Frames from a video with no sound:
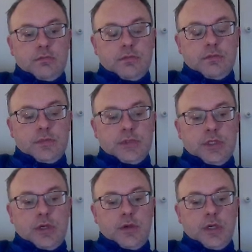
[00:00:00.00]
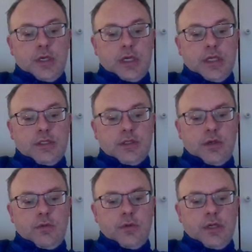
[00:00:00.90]
So, okay, so
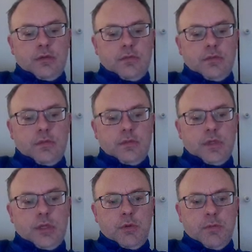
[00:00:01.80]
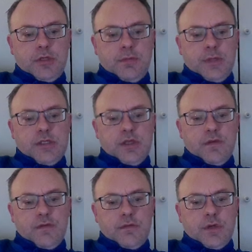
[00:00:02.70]
he went bishop
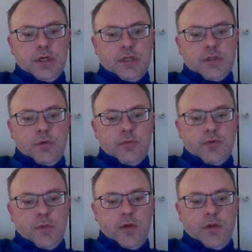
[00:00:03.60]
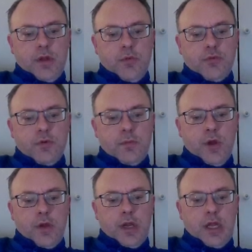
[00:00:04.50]
e7, right? So we're
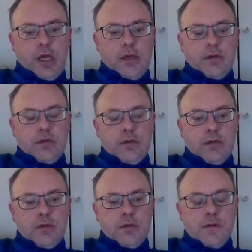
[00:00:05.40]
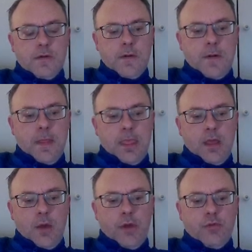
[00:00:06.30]
promoting that. I
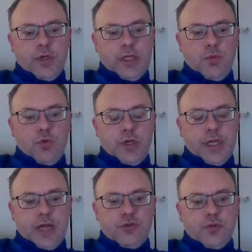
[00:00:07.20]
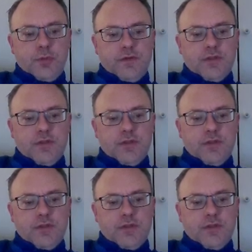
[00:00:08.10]
went rook d1, natural move.